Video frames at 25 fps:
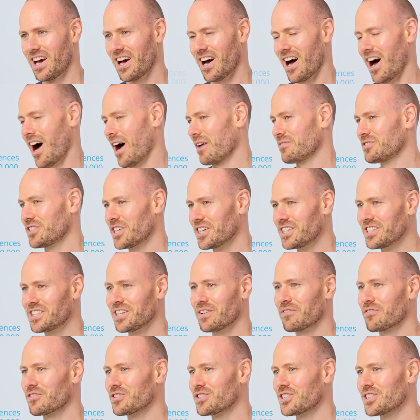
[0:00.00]
I've seen
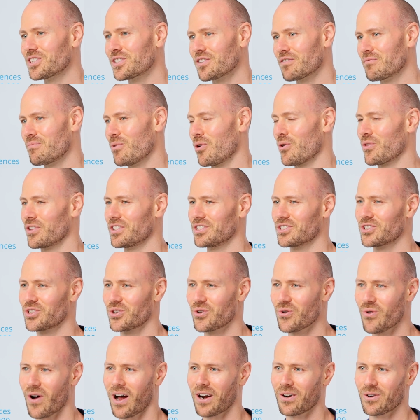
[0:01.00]
differences of more than
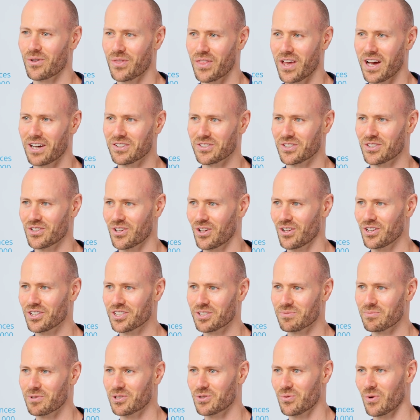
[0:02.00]
$200,000
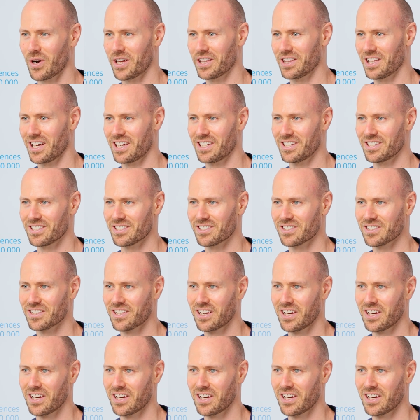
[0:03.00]
between lenders.